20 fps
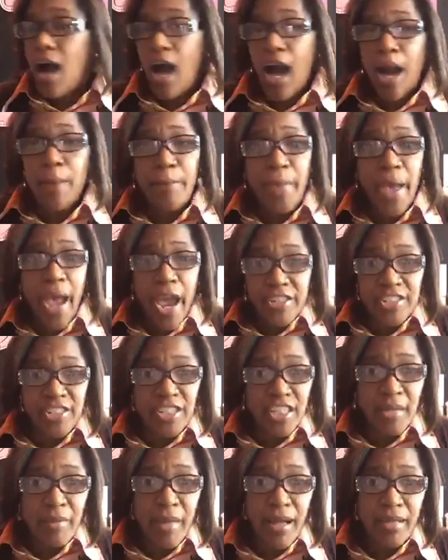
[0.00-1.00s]
I'm
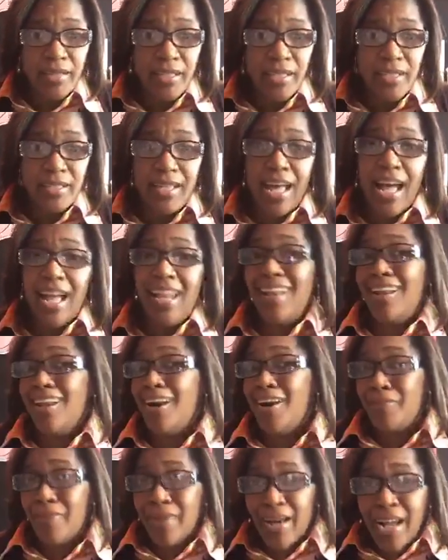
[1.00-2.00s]
passionate about this. I
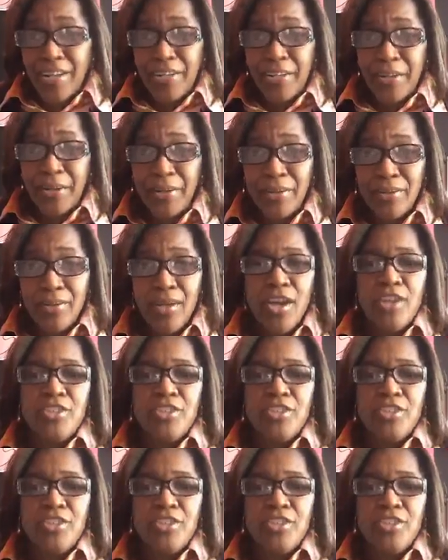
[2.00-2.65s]
love what I do.